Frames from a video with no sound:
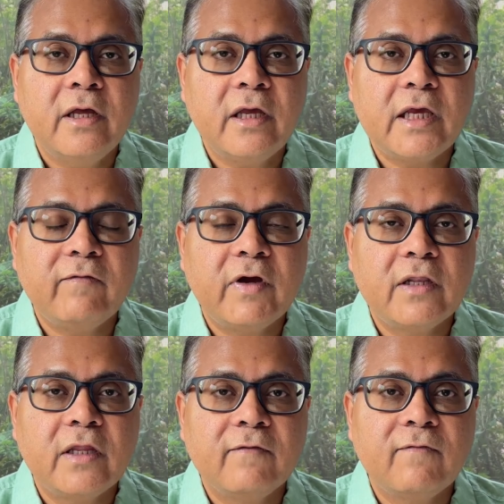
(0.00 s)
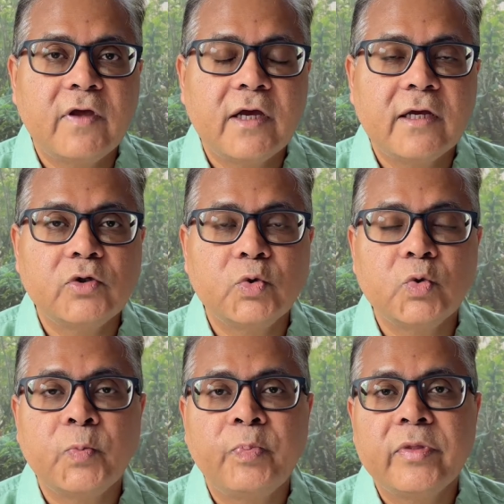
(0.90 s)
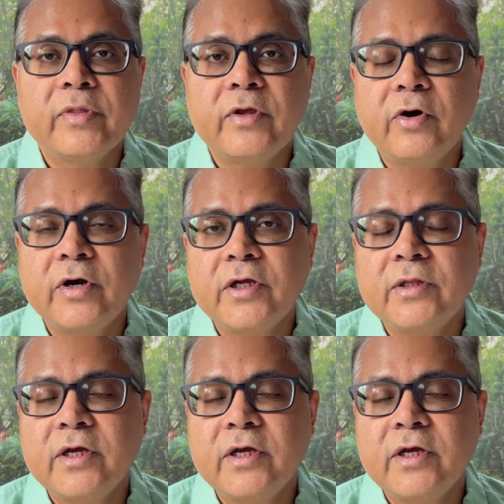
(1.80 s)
Even if they do theory, they